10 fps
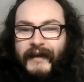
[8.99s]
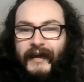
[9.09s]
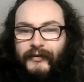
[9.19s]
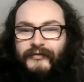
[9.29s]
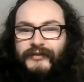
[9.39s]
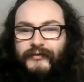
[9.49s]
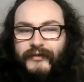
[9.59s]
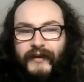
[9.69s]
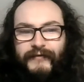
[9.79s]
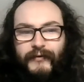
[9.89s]
and also
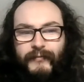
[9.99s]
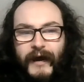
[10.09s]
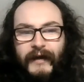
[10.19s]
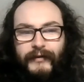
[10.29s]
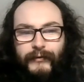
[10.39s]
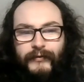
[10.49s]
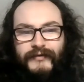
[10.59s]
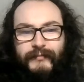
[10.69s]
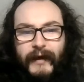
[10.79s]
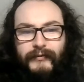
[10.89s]
give you my
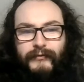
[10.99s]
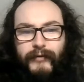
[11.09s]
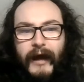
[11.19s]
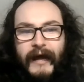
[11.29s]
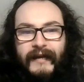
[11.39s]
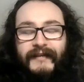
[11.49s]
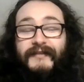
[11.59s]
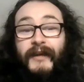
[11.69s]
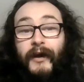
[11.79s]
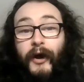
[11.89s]
thoughts about the
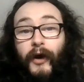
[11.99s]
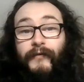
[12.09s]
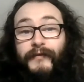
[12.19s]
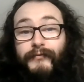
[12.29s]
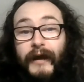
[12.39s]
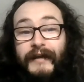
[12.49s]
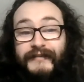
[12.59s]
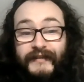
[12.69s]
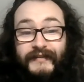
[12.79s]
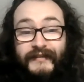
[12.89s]
rise of the
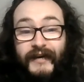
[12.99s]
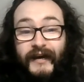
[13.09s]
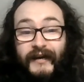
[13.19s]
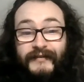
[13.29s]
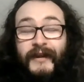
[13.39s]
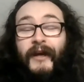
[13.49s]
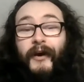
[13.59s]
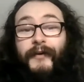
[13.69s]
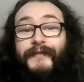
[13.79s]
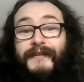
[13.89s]
rising stars
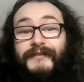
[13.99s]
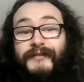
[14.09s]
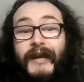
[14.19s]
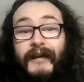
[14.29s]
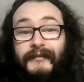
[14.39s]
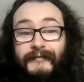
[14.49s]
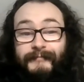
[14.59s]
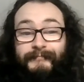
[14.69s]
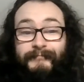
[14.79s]
on this channel.